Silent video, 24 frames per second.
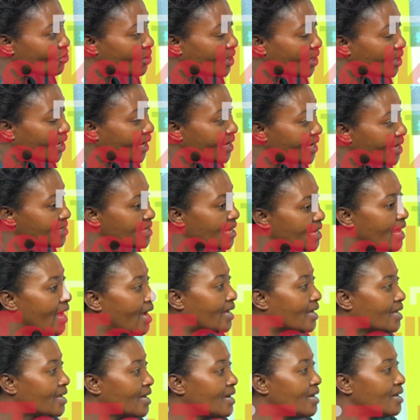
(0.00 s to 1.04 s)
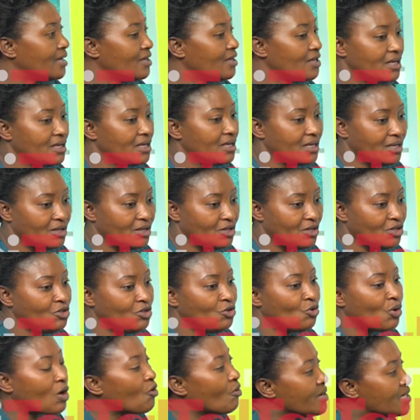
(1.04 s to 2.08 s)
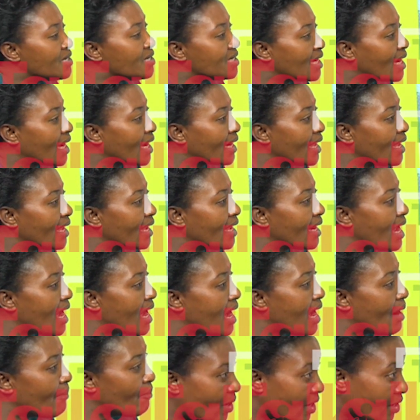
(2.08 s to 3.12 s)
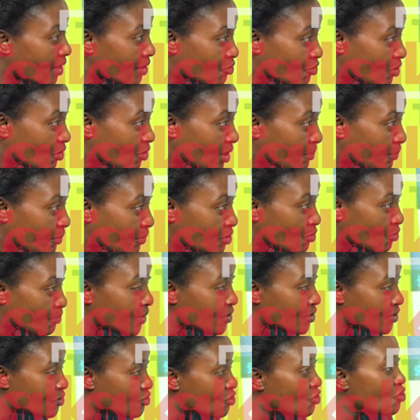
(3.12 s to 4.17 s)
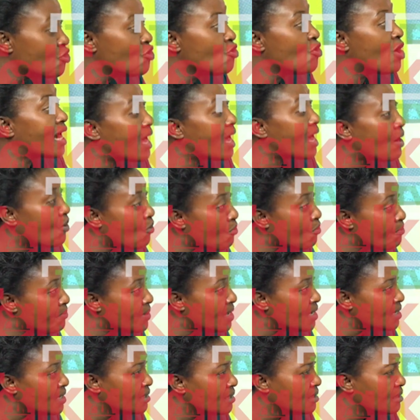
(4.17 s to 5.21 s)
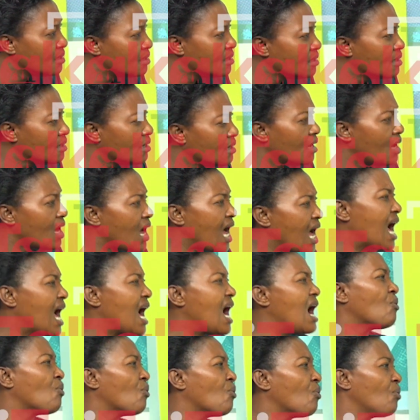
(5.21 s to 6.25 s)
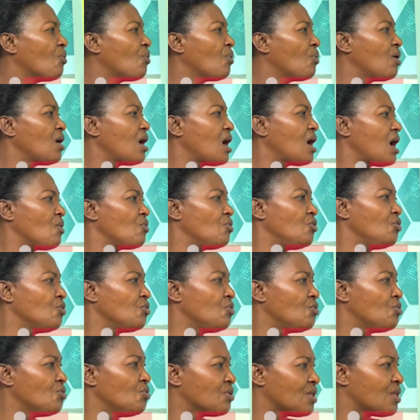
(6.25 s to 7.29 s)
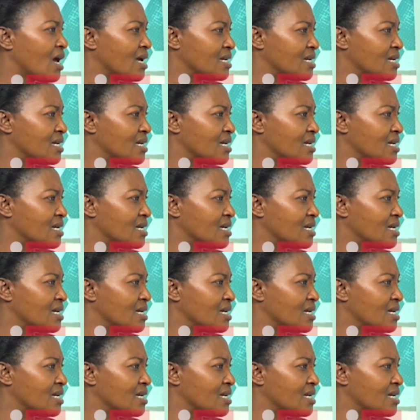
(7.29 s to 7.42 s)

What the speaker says: And I say, hey, you are committing an error. I'm going to report you, please. Do you allow me? How? How do you do that?